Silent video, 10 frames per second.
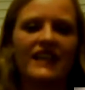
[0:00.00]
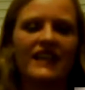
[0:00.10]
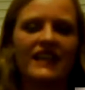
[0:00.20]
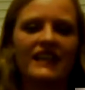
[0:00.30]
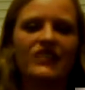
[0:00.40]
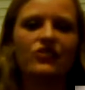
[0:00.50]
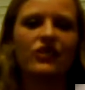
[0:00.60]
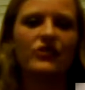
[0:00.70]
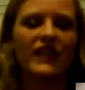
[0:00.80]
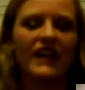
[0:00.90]
And it is
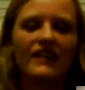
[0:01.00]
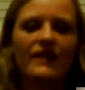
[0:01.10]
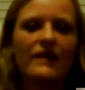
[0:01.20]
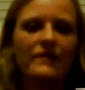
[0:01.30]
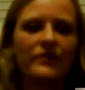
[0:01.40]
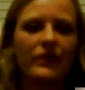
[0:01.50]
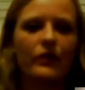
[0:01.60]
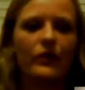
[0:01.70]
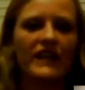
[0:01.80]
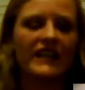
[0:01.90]
true that
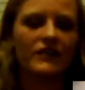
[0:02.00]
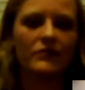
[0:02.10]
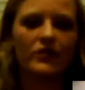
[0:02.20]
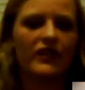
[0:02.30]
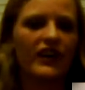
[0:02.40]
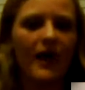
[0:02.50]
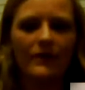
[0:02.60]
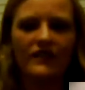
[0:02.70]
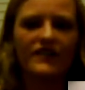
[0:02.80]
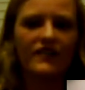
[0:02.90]
we get to move our
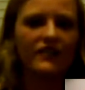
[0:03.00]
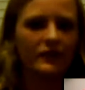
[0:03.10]
happiness level